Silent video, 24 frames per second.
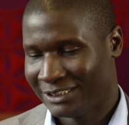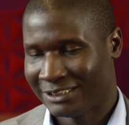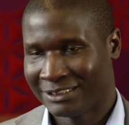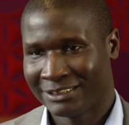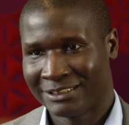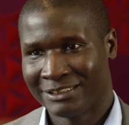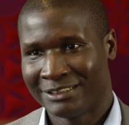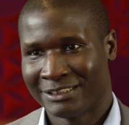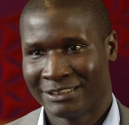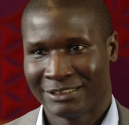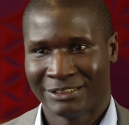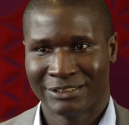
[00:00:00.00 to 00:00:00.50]

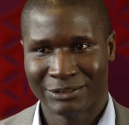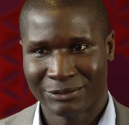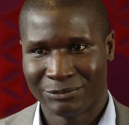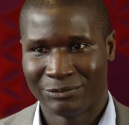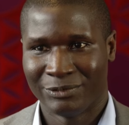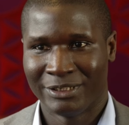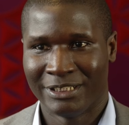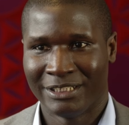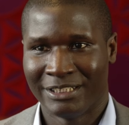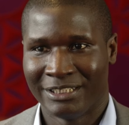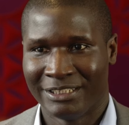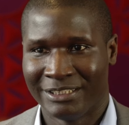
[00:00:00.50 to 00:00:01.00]
is this
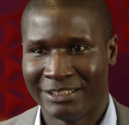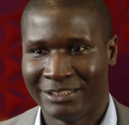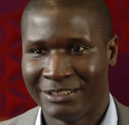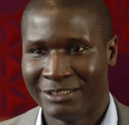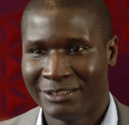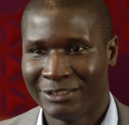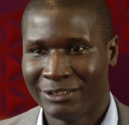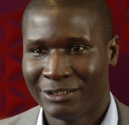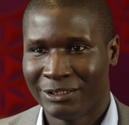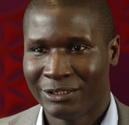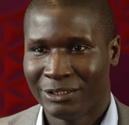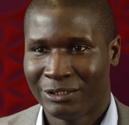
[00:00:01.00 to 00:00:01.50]
really
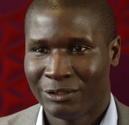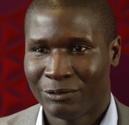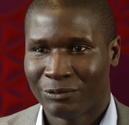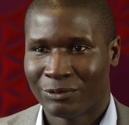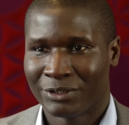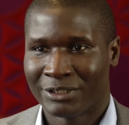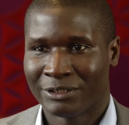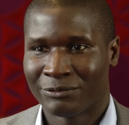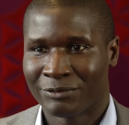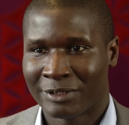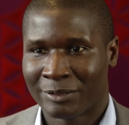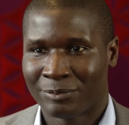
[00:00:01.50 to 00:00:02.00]

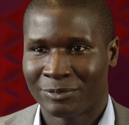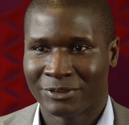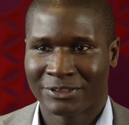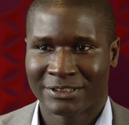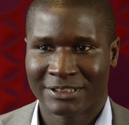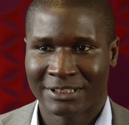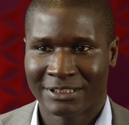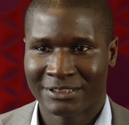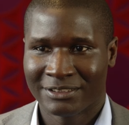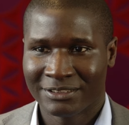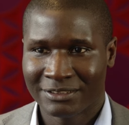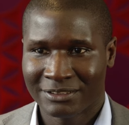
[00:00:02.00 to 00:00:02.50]
what it
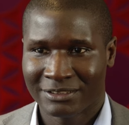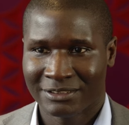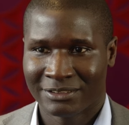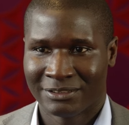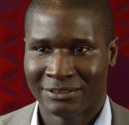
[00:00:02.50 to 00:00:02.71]
represents?